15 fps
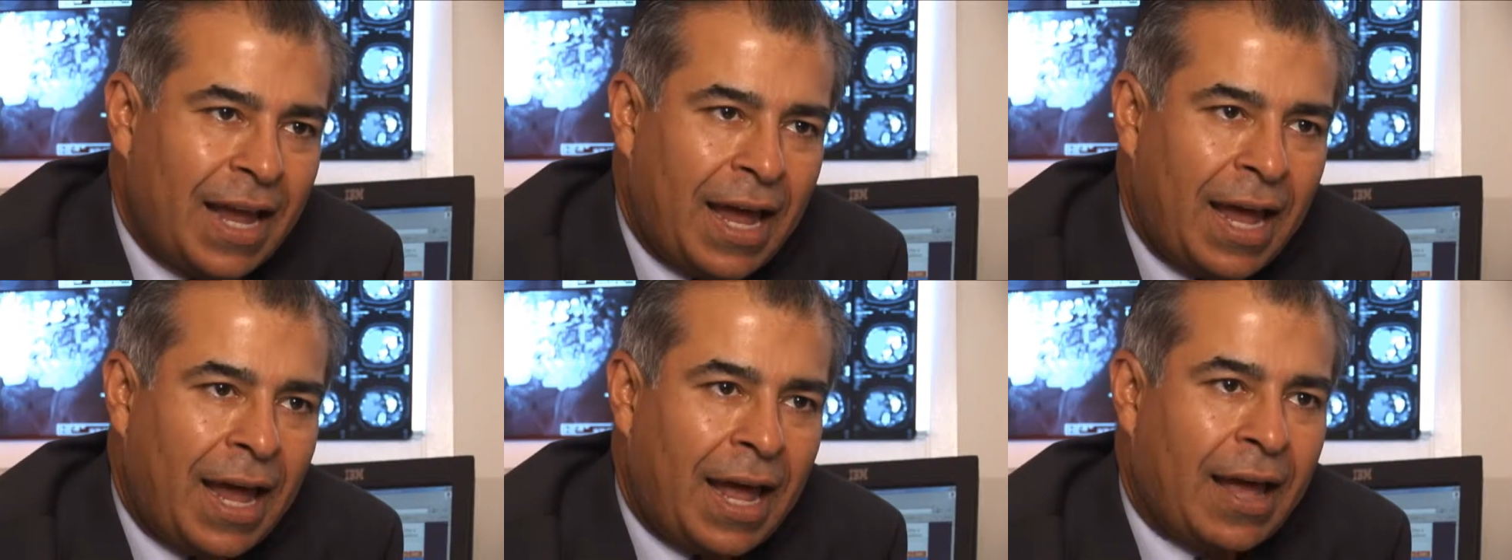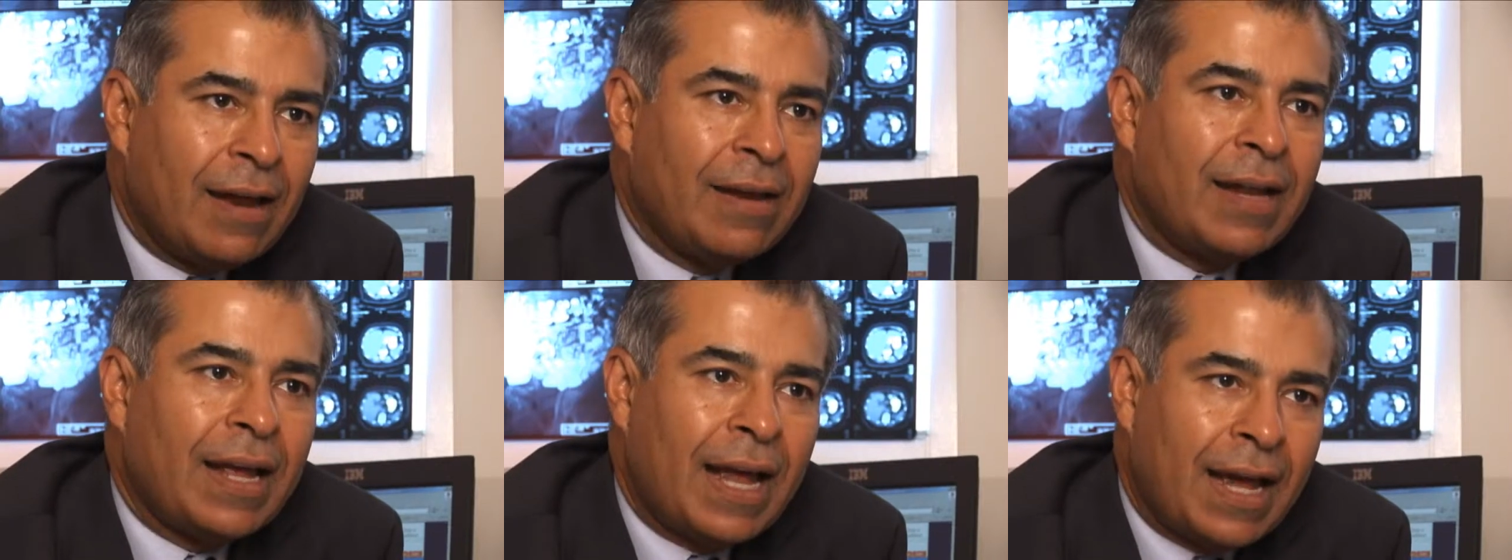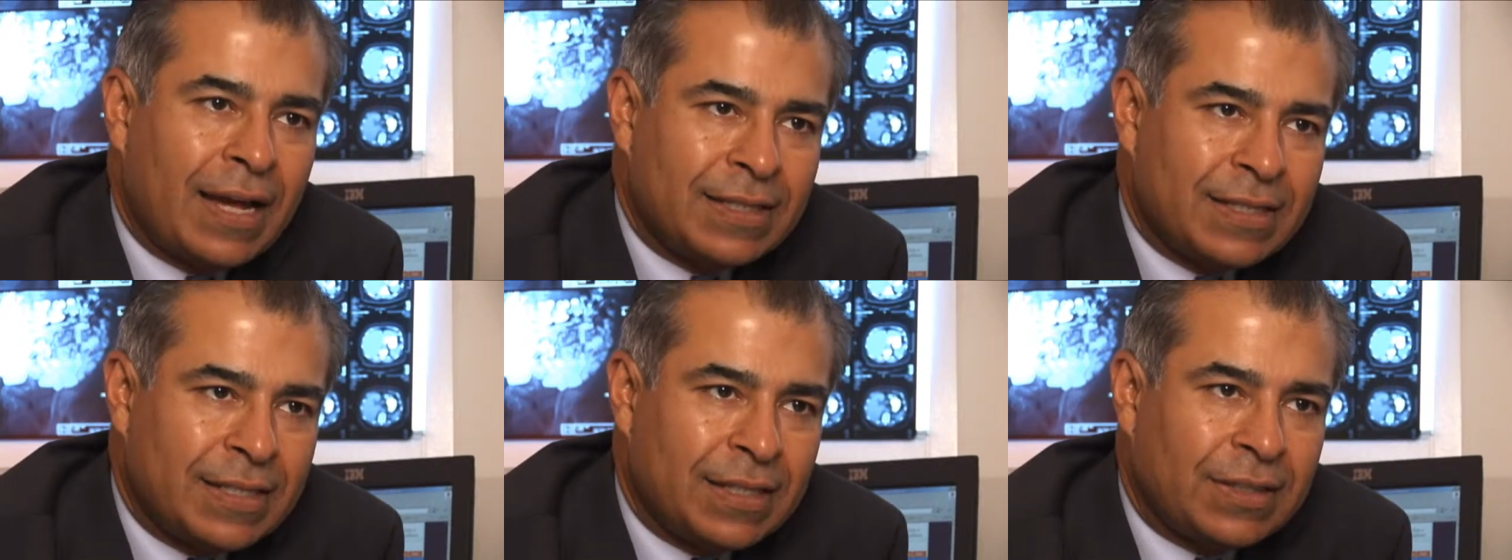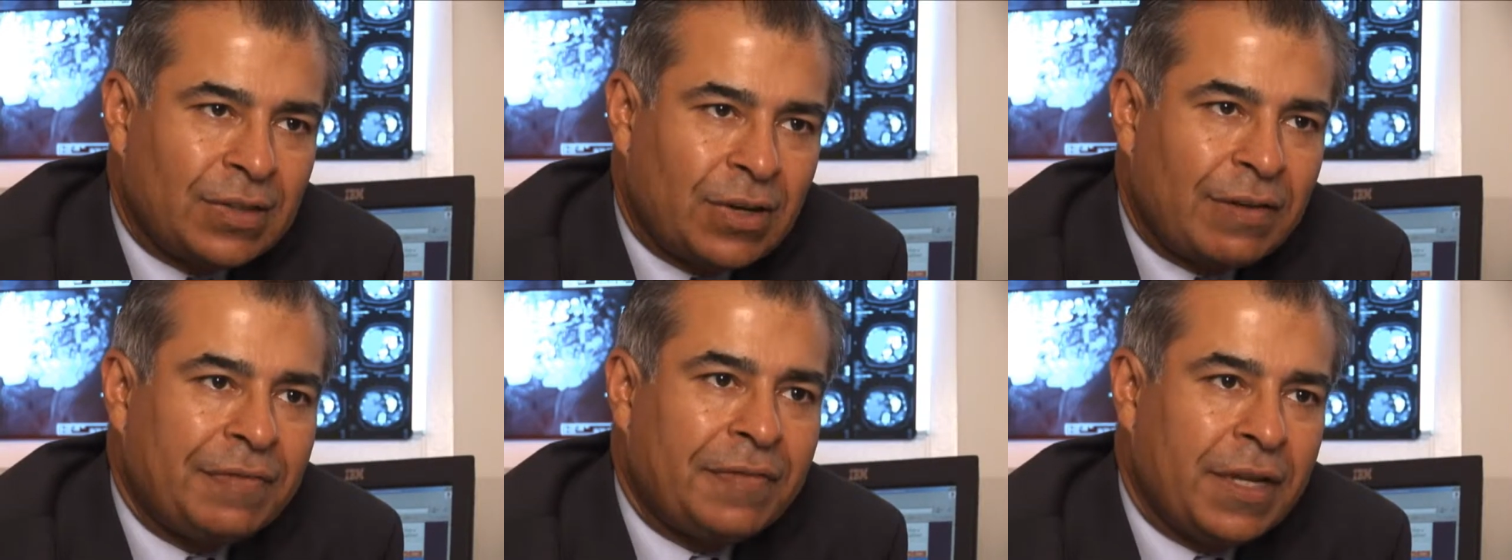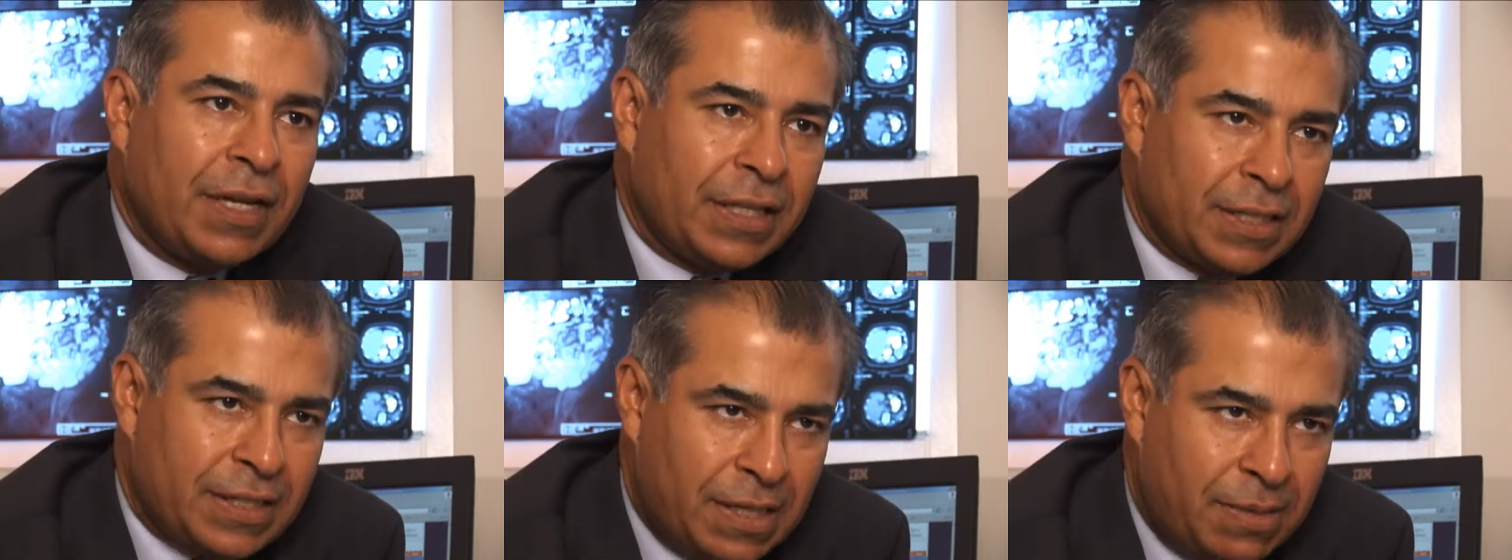and as they start
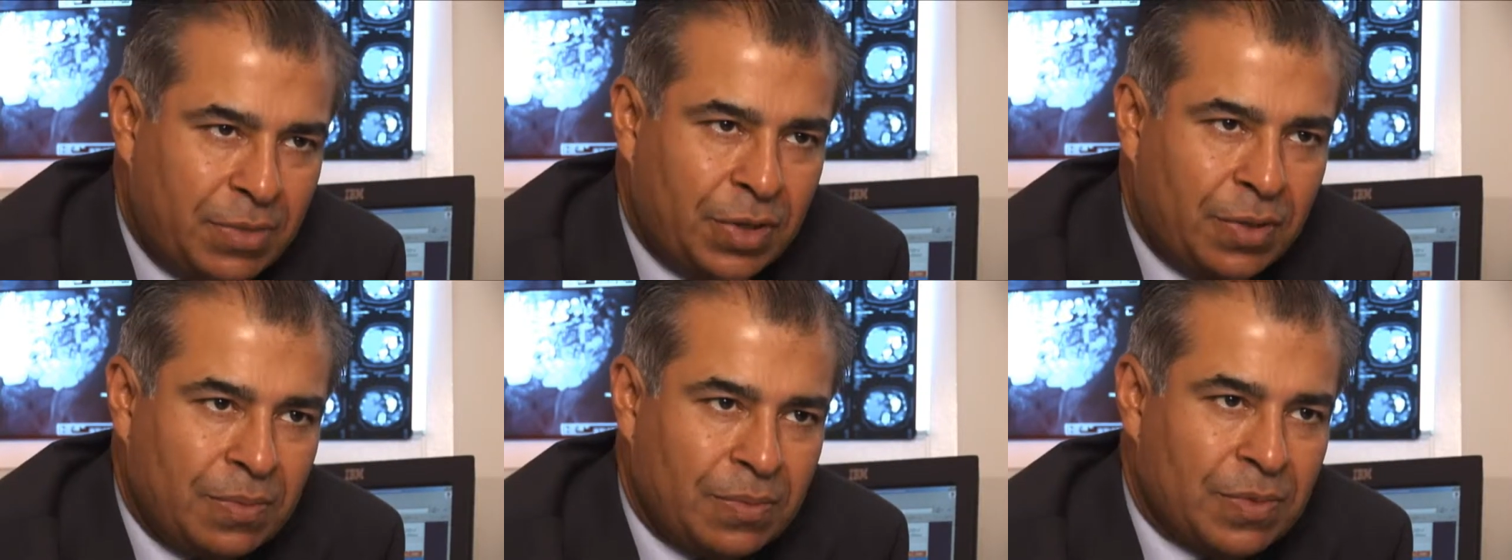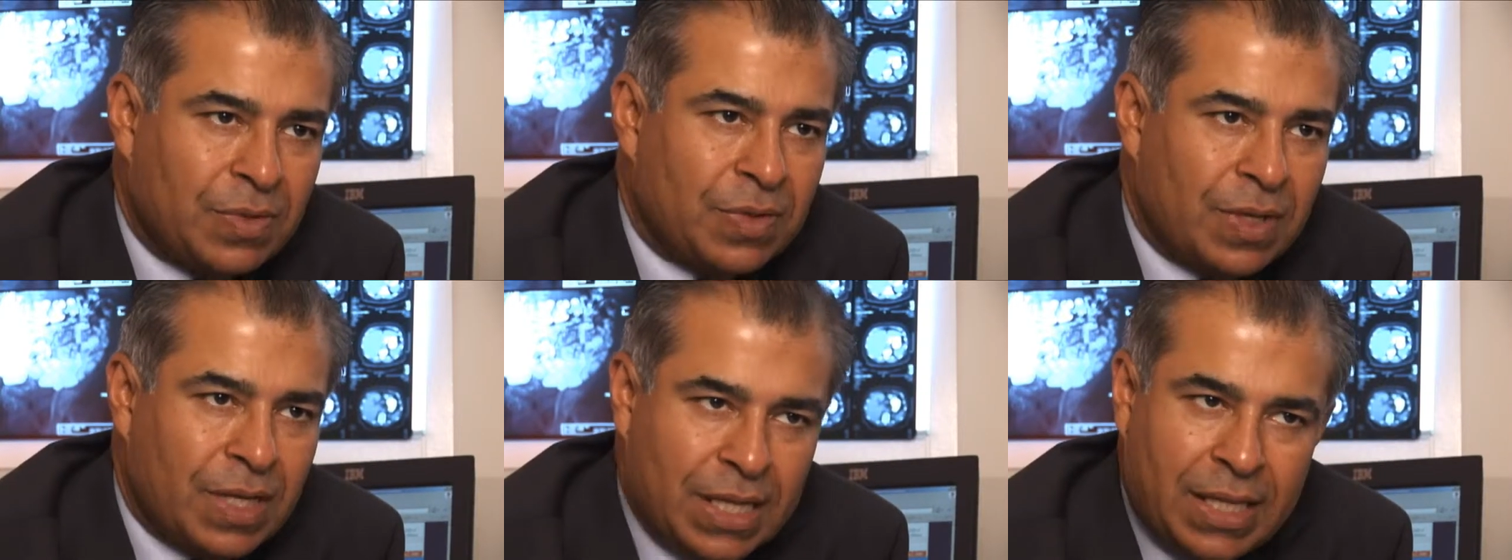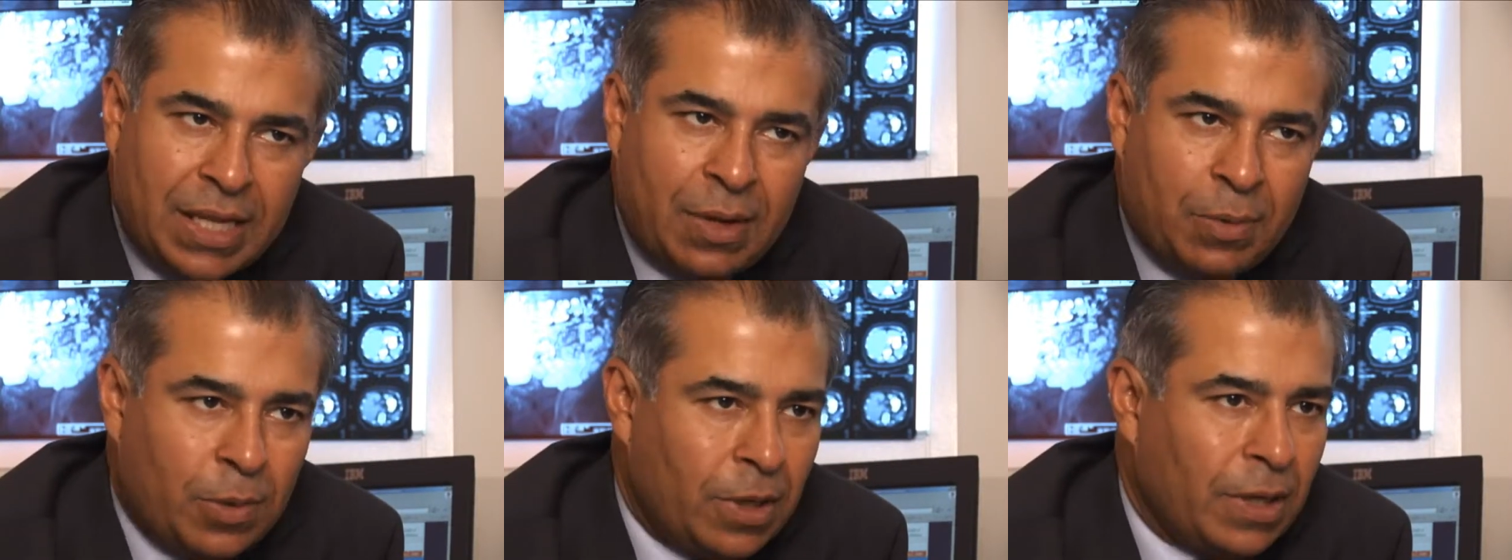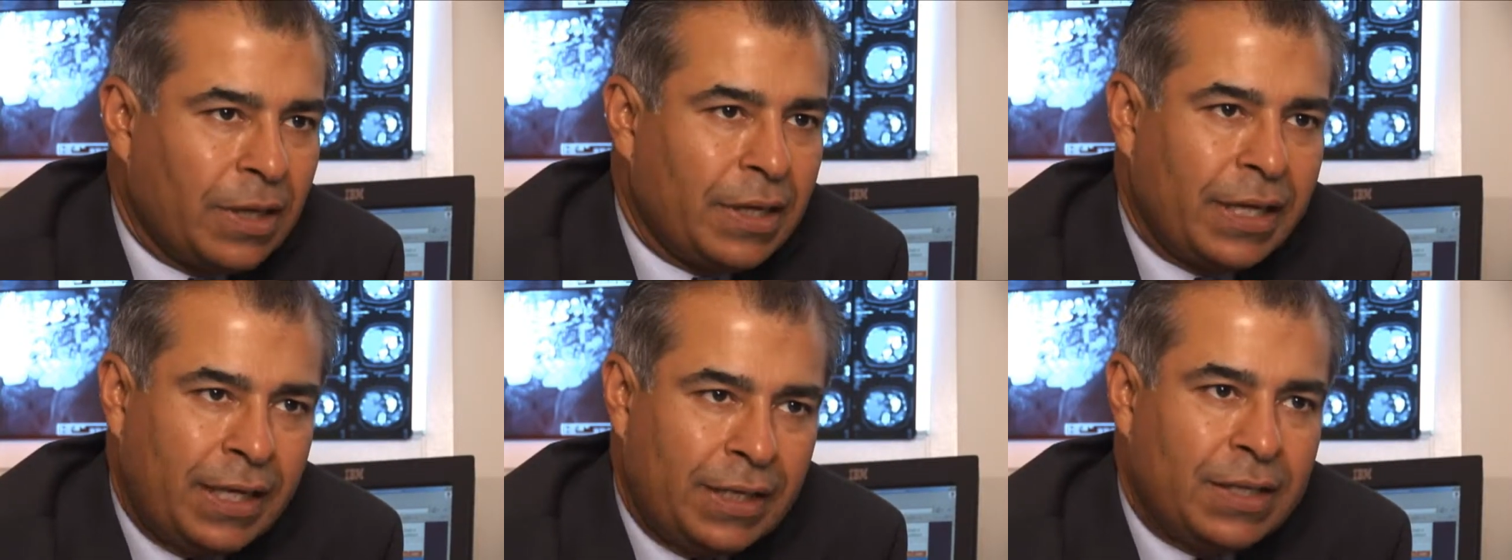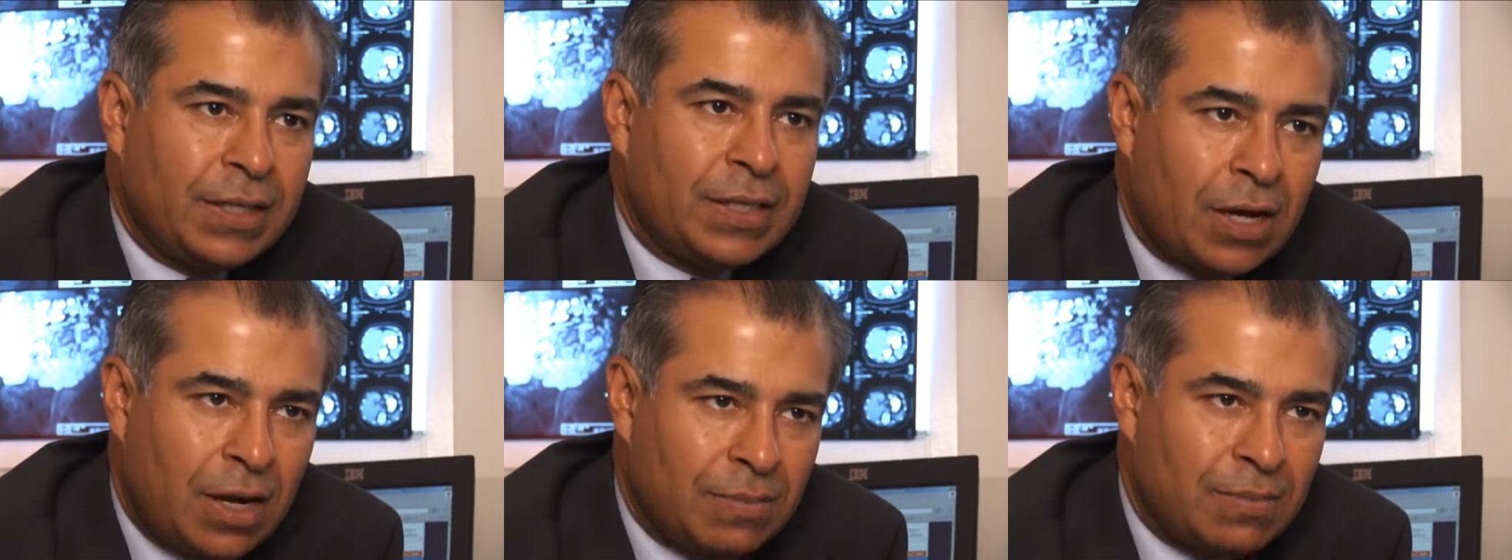feeling the symptoms, they will eat the
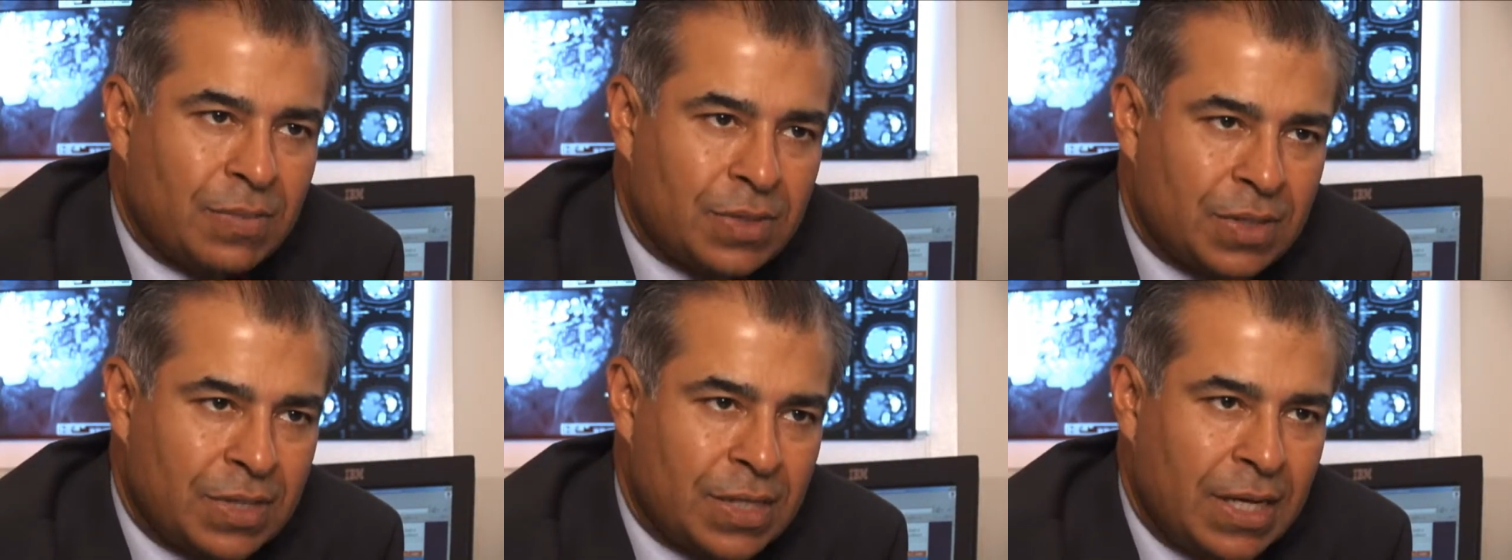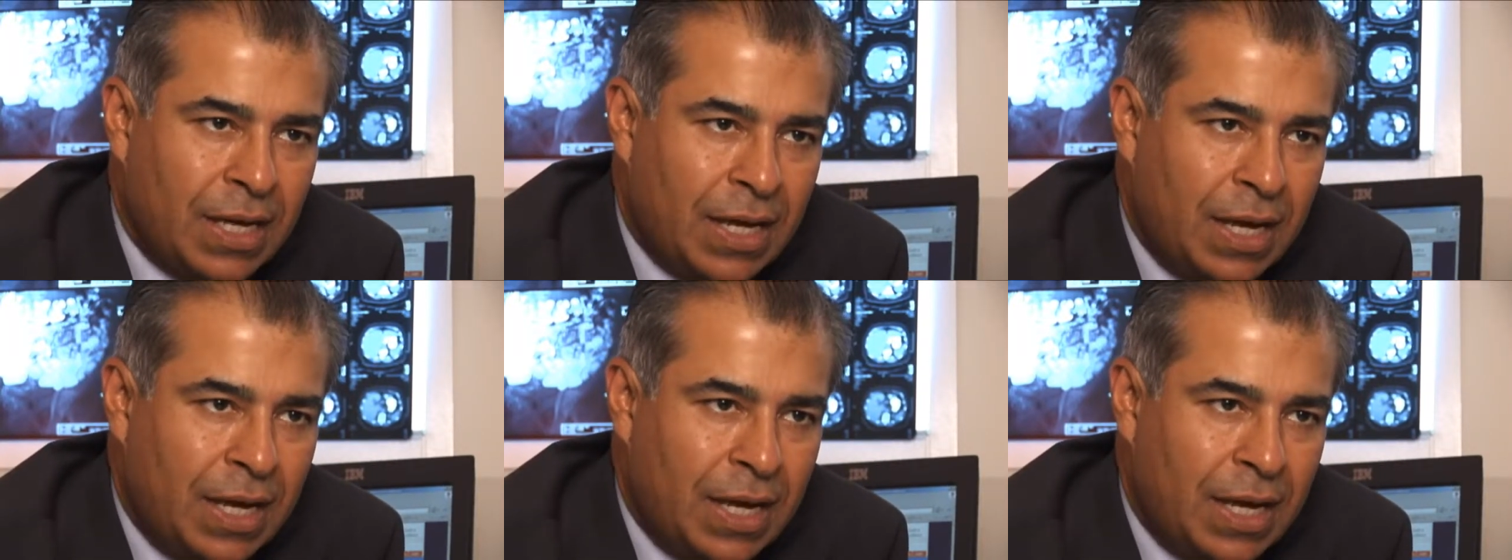Tums,